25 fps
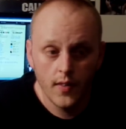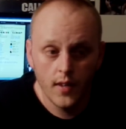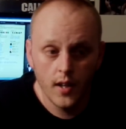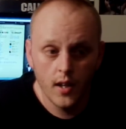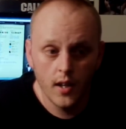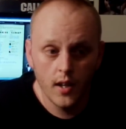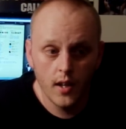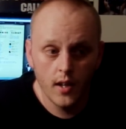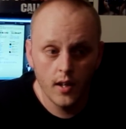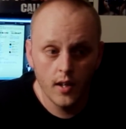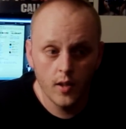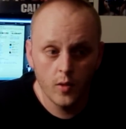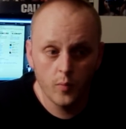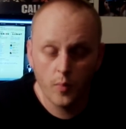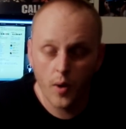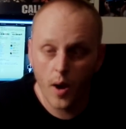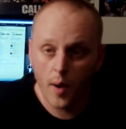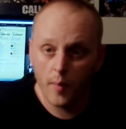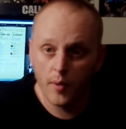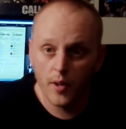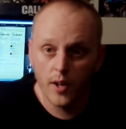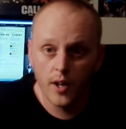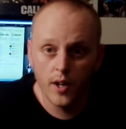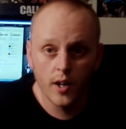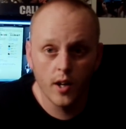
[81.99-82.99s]
then he's
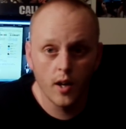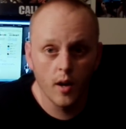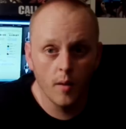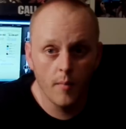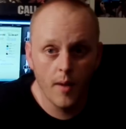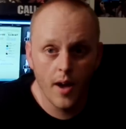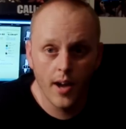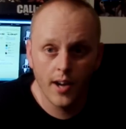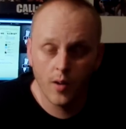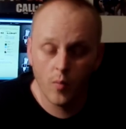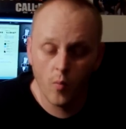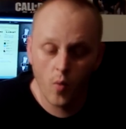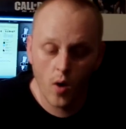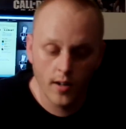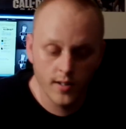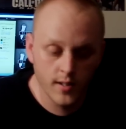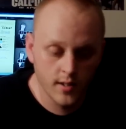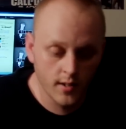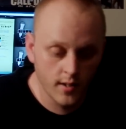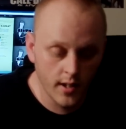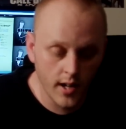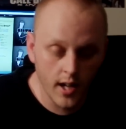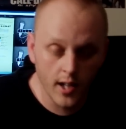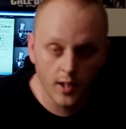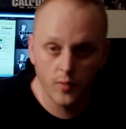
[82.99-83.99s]
probably going to come back and
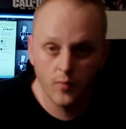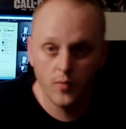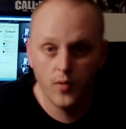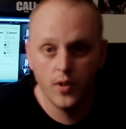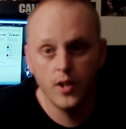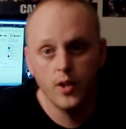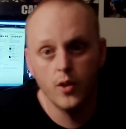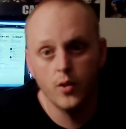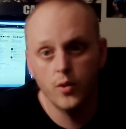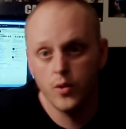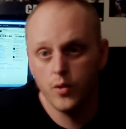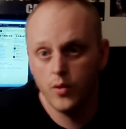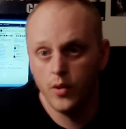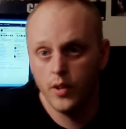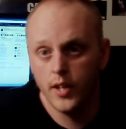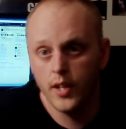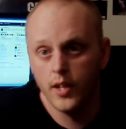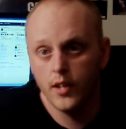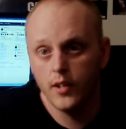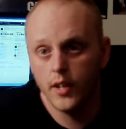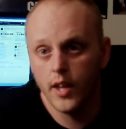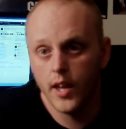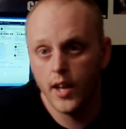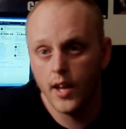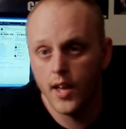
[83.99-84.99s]
watch the next video you
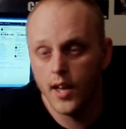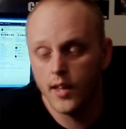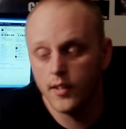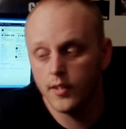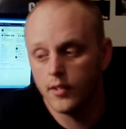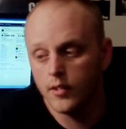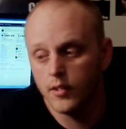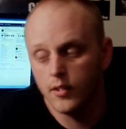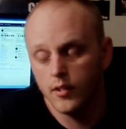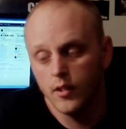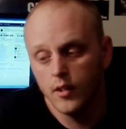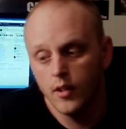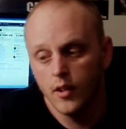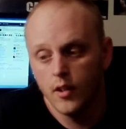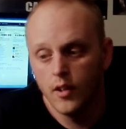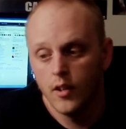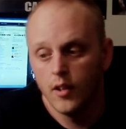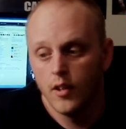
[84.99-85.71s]
link. Like, that's...